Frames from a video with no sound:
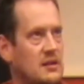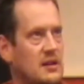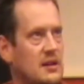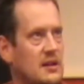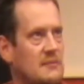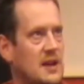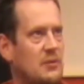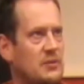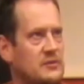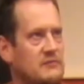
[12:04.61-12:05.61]

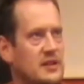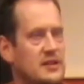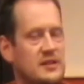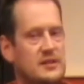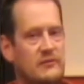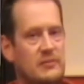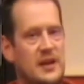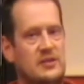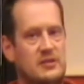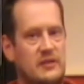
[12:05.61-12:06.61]
I want to read this
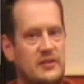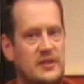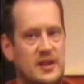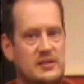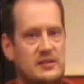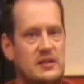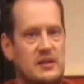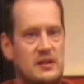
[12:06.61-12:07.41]
information off the disk.